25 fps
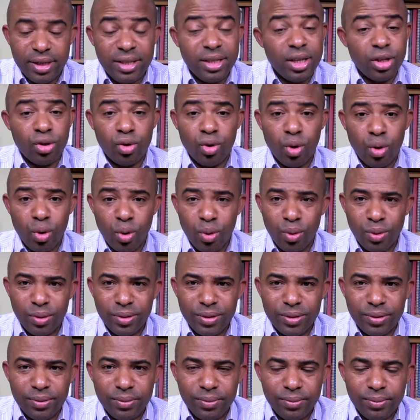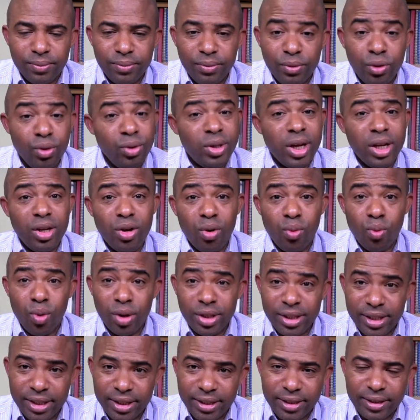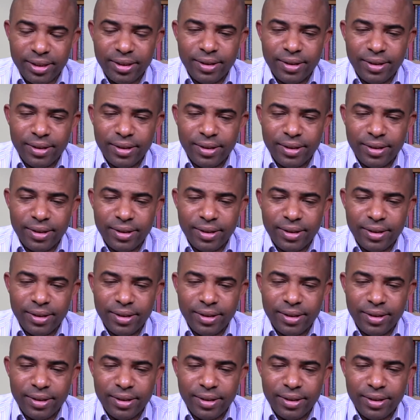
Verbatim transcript: It's a stronghold. You that you're watching.